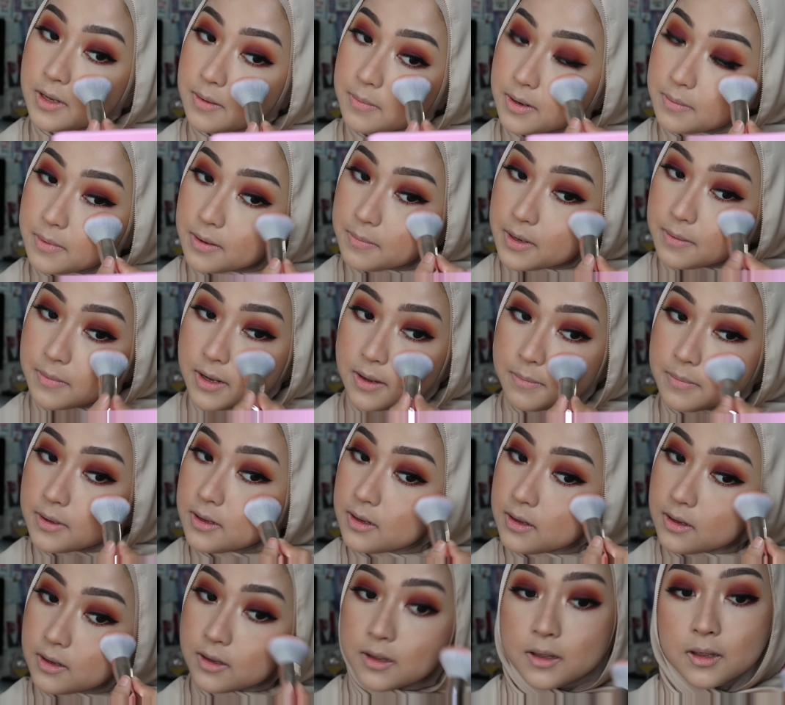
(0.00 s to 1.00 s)
and this is the
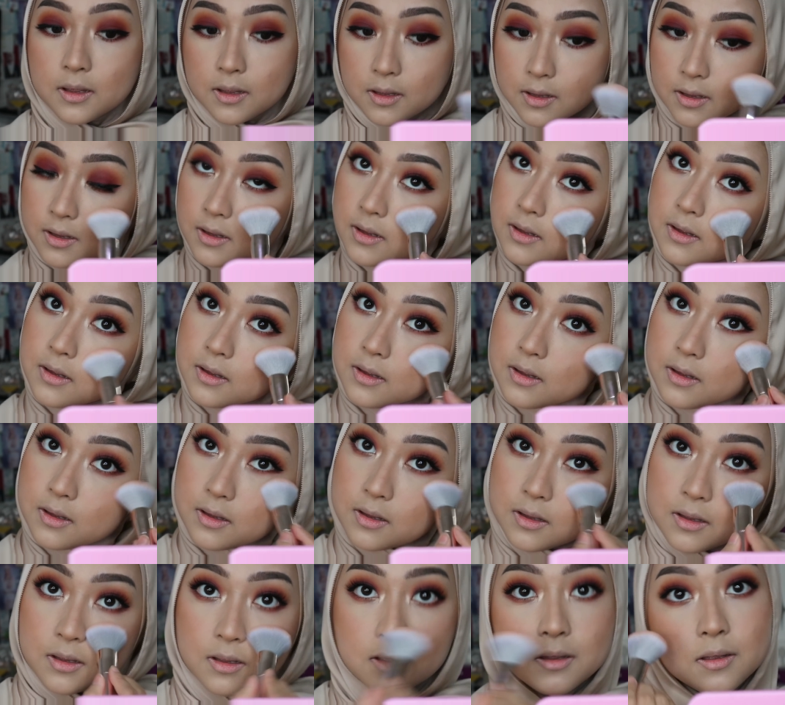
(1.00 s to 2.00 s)
P70
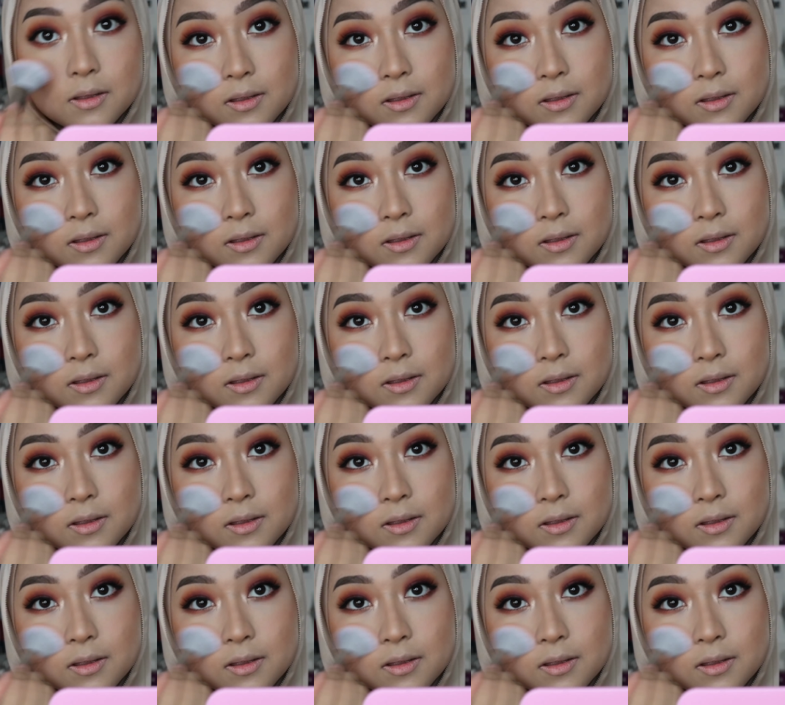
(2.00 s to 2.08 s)
brush.